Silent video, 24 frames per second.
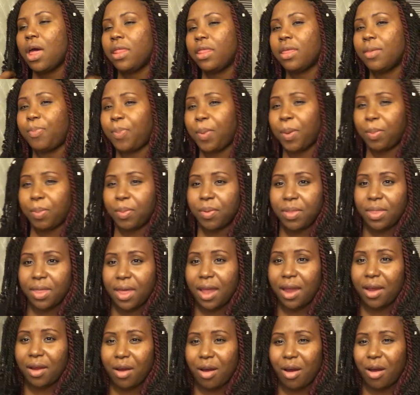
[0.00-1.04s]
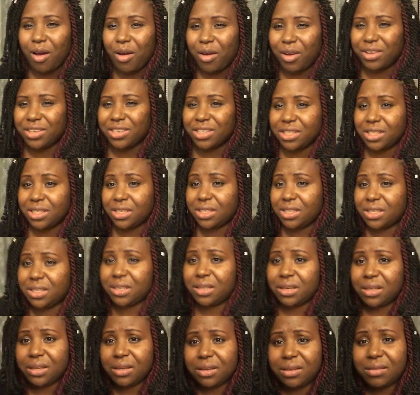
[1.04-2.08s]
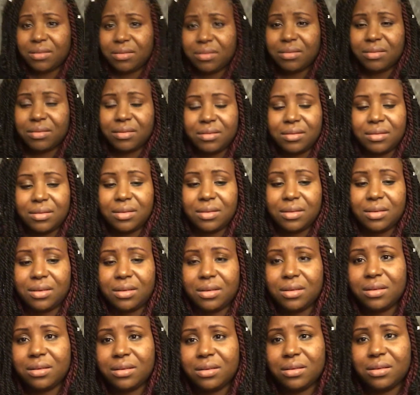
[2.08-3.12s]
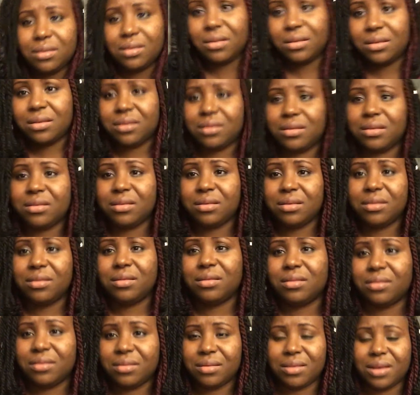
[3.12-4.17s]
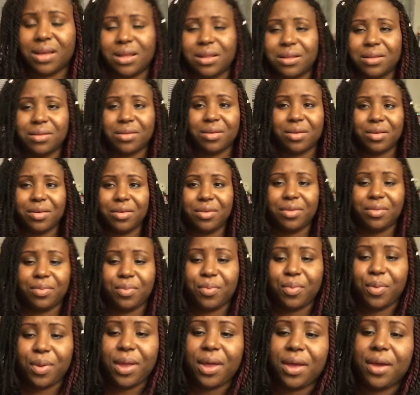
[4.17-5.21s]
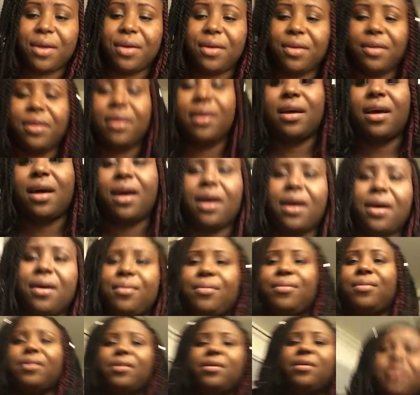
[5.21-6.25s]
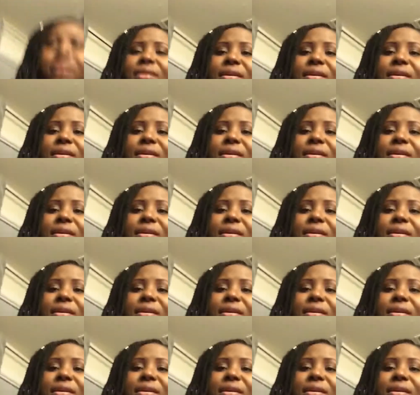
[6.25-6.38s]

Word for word: The people there are just, I don't know, it's weird. Um,